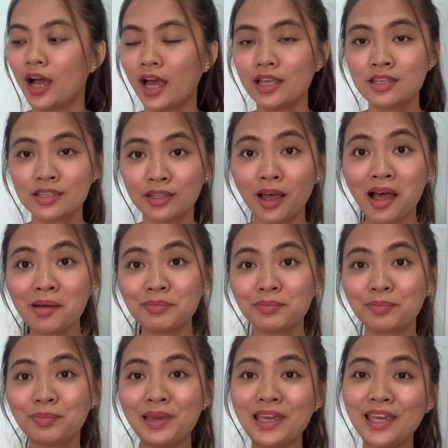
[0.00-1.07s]
I stopped
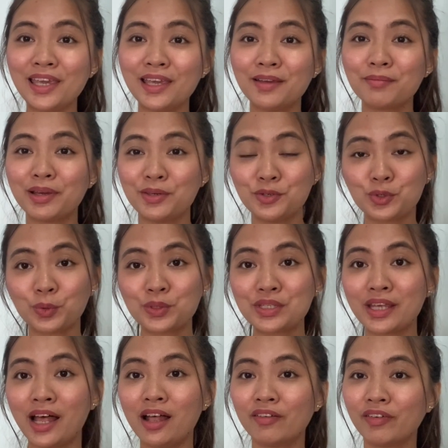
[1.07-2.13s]
being my usual
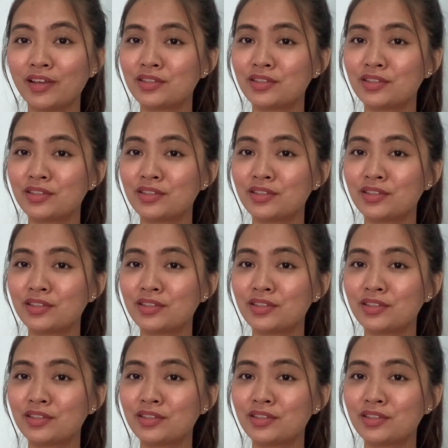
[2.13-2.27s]
self.